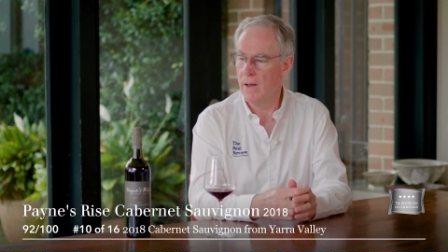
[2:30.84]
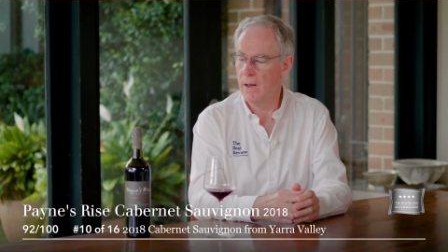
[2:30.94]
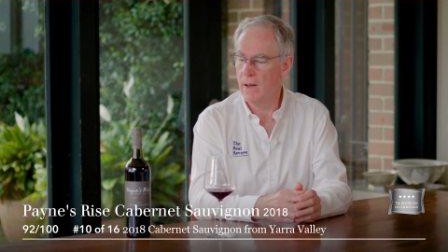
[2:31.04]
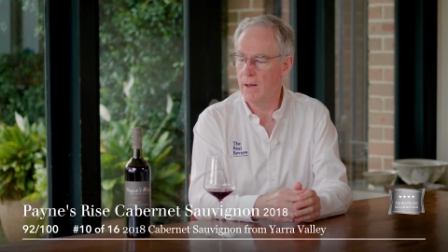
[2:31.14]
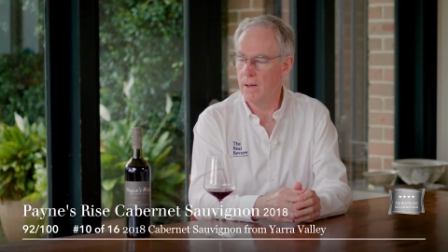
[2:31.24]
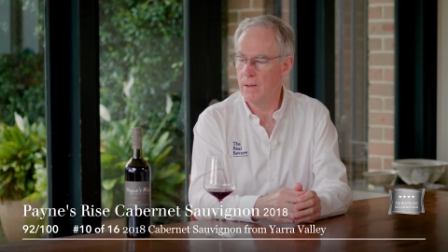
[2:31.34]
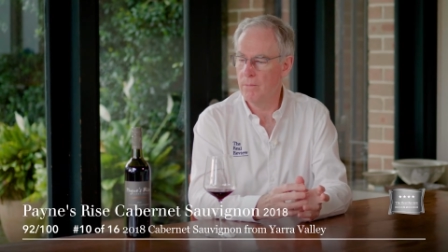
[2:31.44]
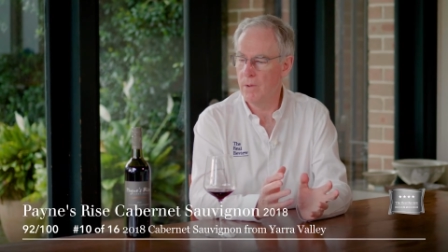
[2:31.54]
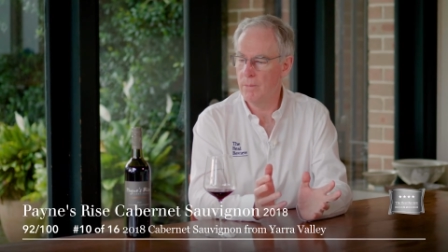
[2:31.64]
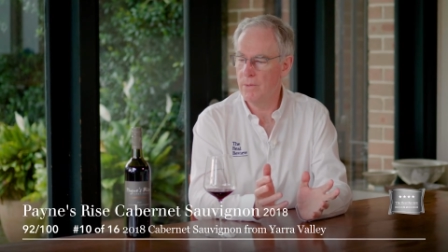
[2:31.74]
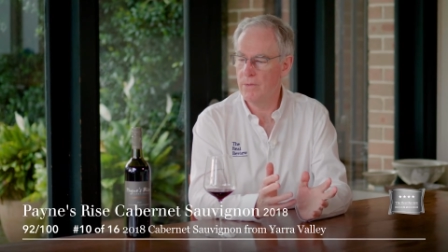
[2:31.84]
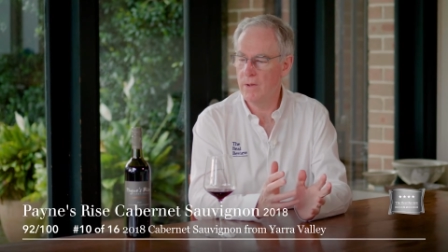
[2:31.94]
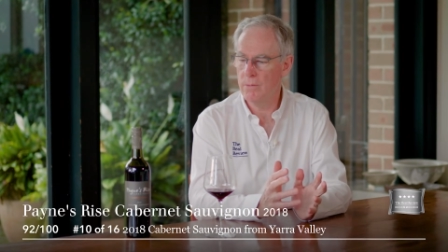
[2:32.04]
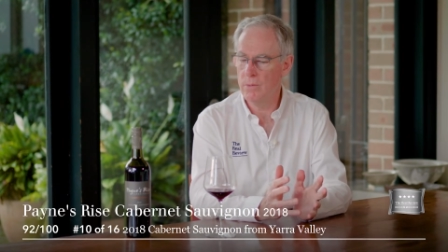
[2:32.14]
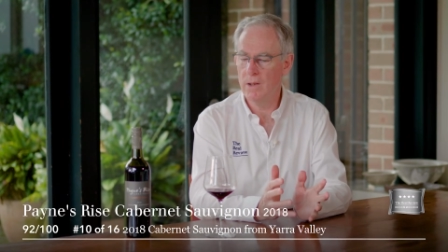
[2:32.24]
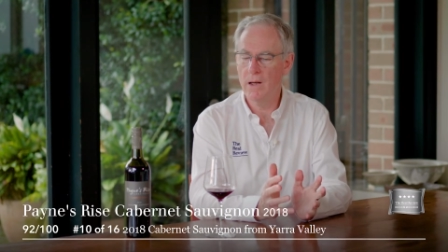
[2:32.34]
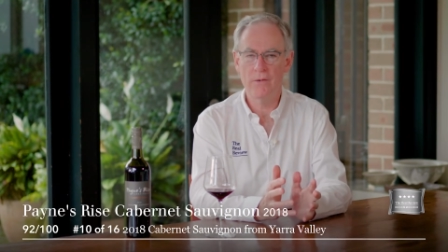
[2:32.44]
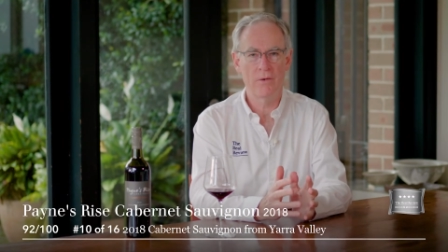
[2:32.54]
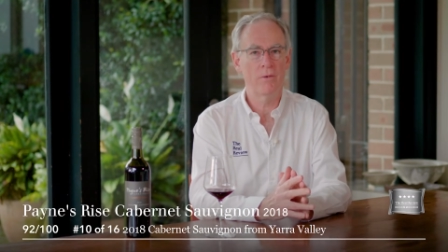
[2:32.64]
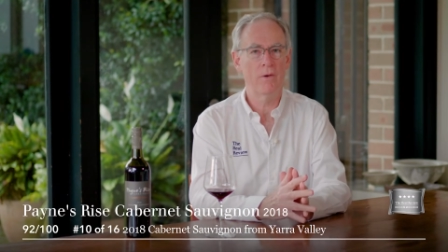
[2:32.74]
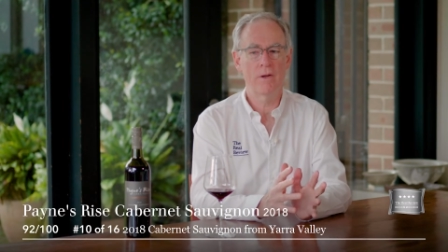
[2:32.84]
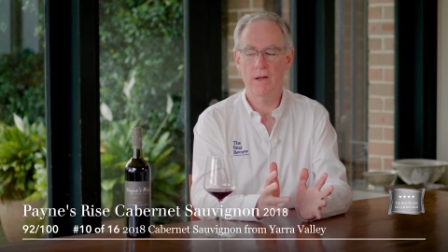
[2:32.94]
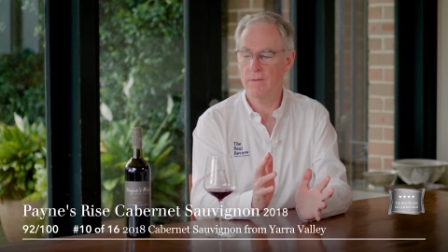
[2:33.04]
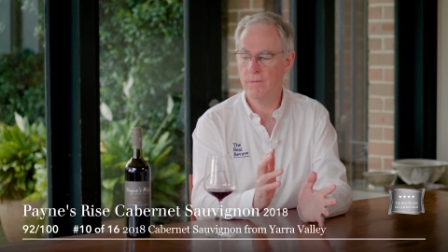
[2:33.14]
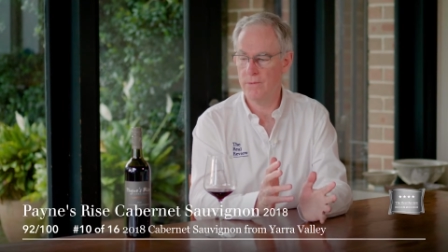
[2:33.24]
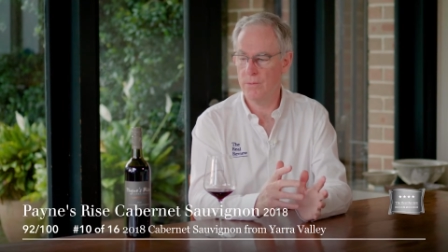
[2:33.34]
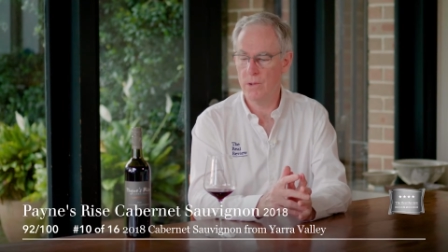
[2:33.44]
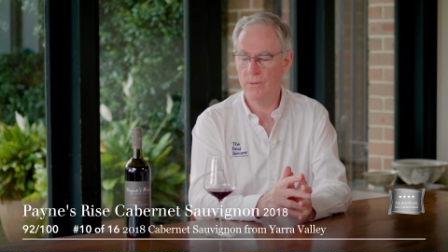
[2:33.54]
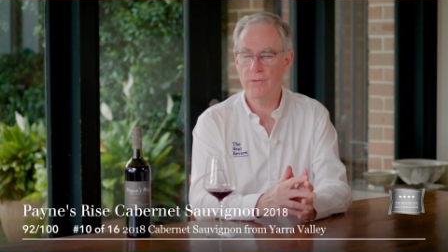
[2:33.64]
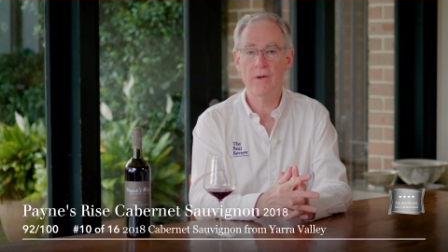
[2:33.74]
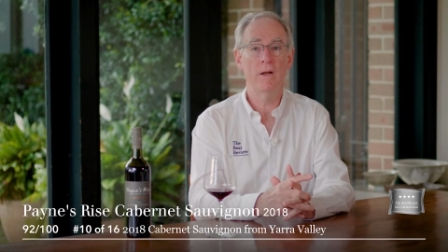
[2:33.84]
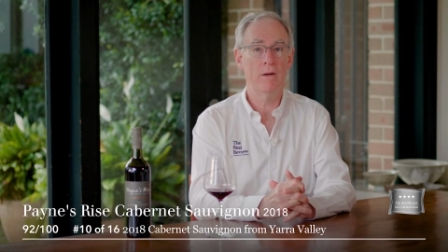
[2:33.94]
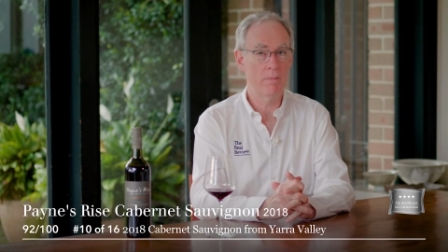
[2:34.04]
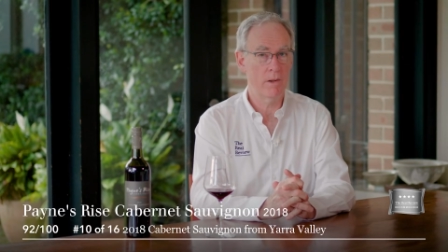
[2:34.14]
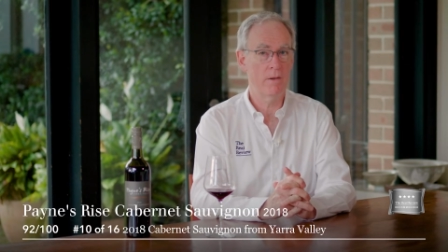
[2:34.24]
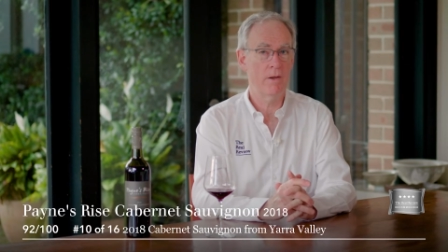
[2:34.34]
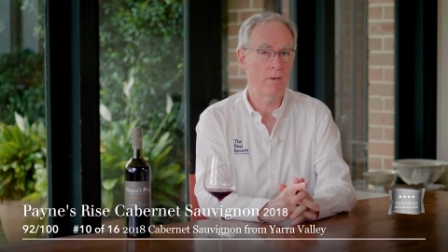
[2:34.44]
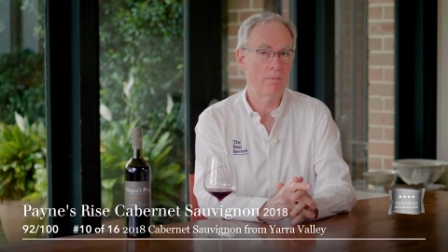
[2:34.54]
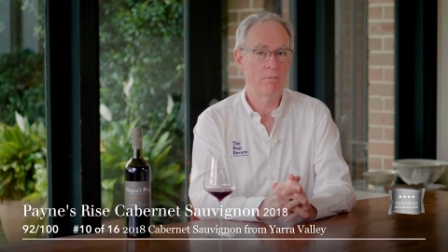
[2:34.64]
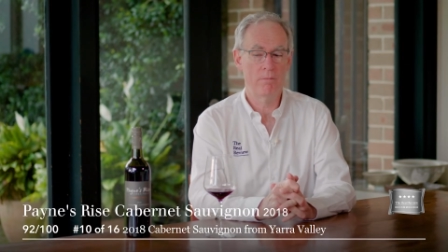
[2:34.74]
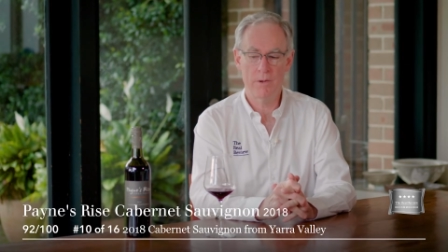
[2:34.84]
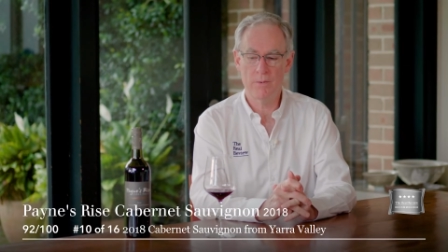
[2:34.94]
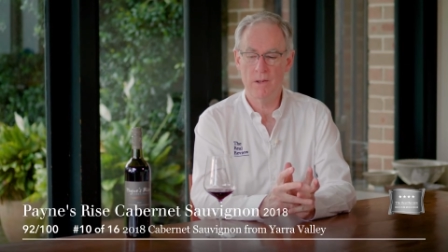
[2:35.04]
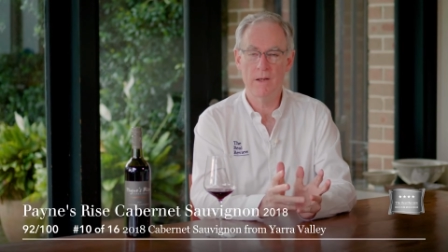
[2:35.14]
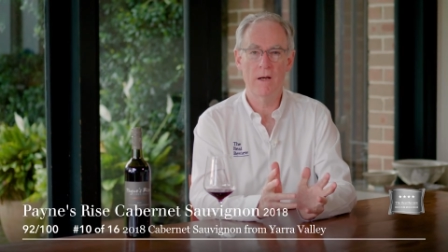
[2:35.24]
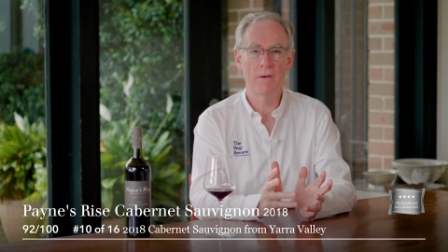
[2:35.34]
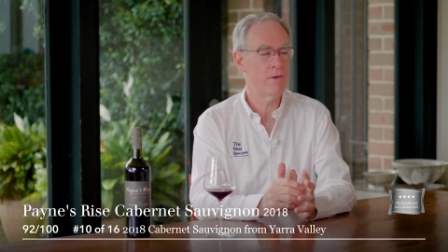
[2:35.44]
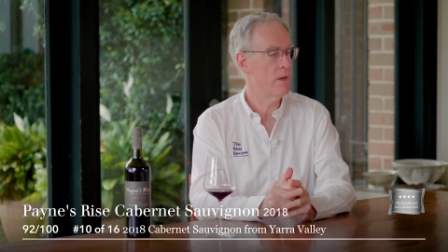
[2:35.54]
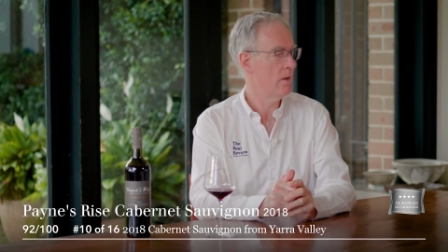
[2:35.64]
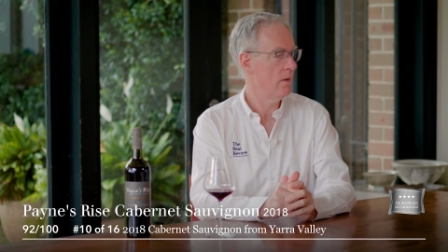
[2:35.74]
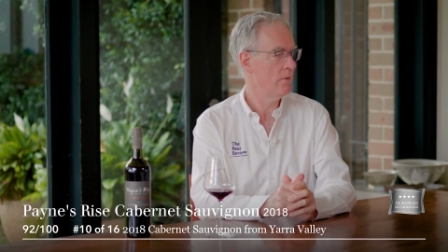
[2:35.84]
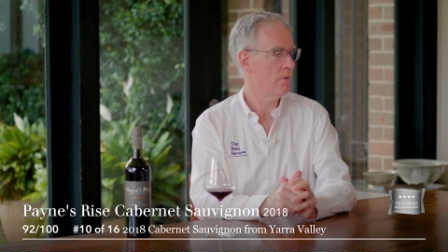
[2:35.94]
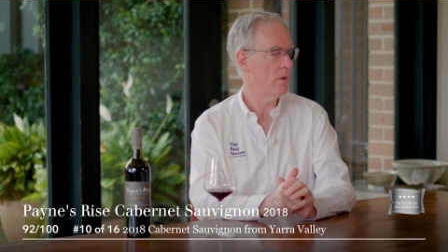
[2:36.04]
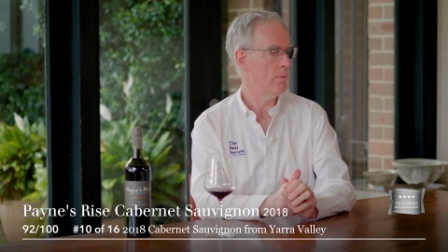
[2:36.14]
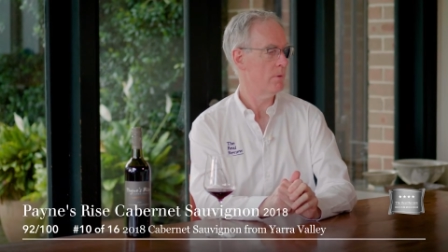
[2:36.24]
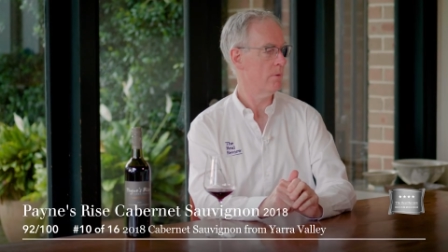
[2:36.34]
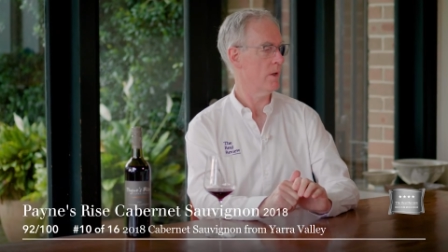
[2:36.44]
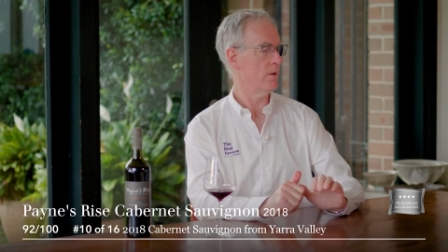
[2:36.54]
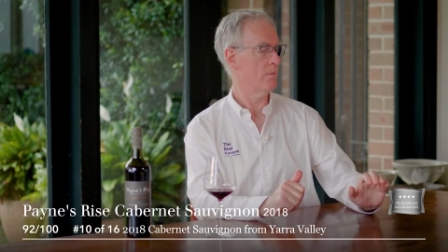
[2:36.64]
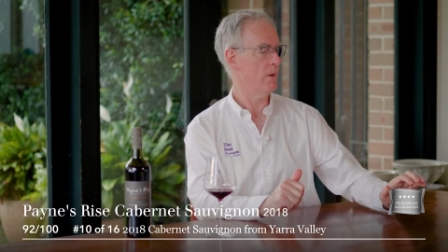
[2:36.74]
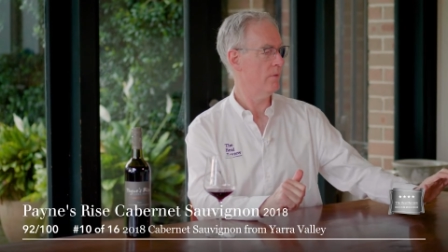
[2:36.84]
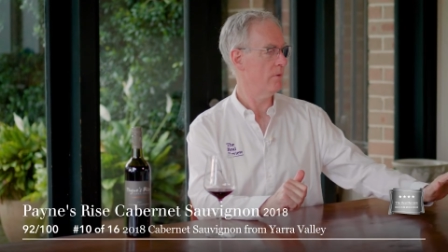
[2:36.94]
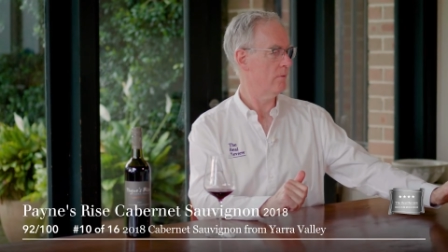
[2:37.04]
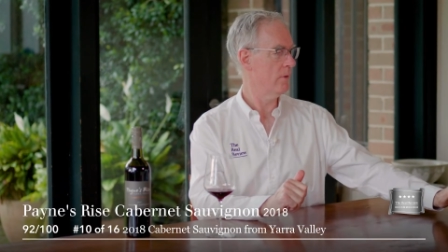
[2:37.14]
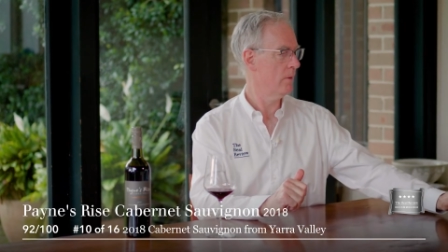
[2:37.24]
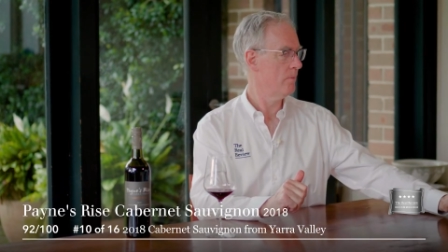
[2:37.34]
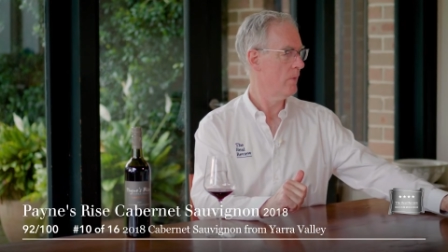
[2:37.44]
um, obviously, it will last longer than that if it's well cellared, but I think between now and 10 years' time, you'll get the best of it.